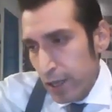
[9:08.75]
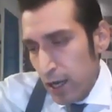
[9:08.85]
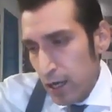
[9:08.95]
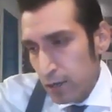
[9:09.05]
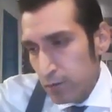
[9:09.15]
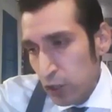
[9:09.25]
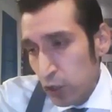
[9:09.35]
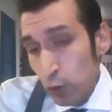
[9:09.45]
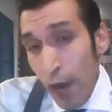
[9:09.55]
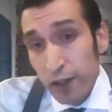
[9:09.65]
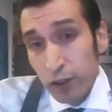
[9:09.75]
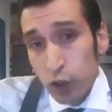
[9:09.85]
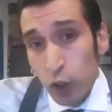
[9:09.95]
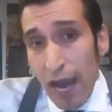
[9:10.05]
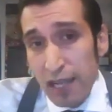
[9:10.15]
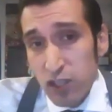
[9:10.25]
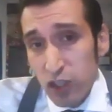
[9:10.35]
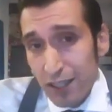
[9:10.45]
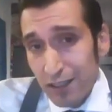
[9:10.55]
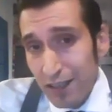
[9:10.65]
rather
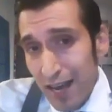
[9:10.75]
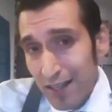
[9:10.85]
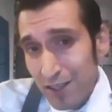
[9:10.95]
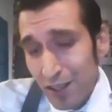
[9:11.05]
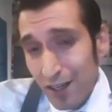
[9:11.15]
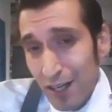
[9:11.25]
tragic that